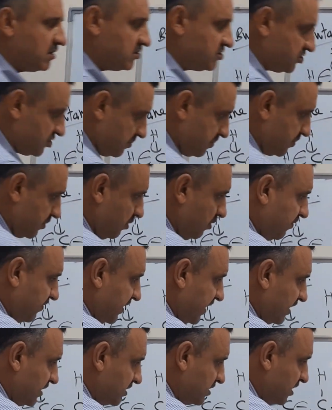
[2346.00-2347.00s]
To prove
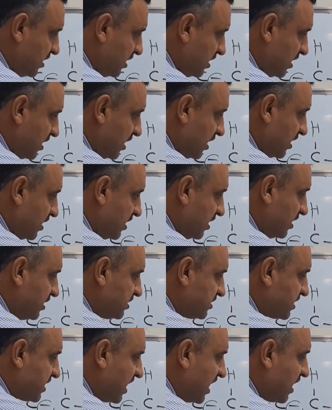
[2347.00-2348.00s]
it,
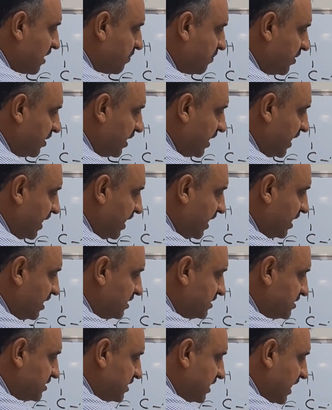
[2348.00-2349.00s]
this carbon
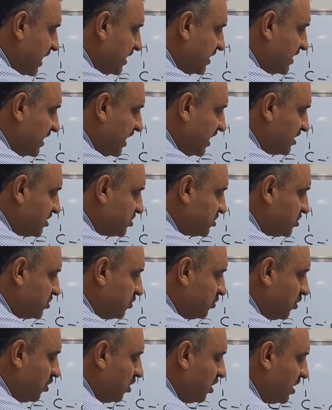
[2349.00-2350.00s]
is attached
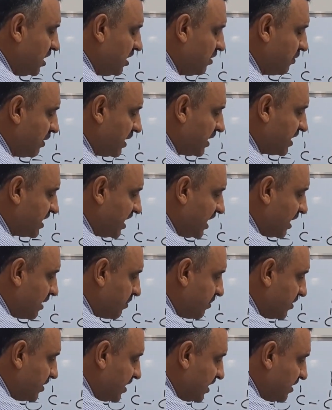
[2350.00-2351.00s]
to only 1
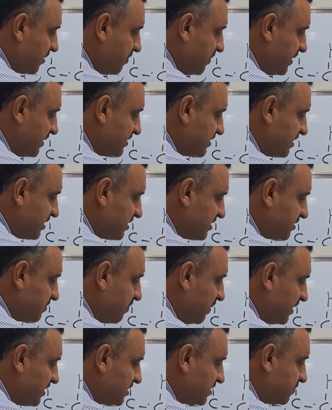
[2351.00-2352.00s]
carbon. That means this
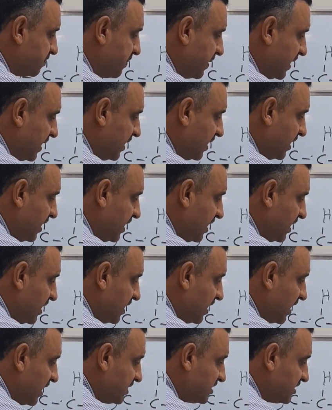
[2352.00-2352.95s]
must be a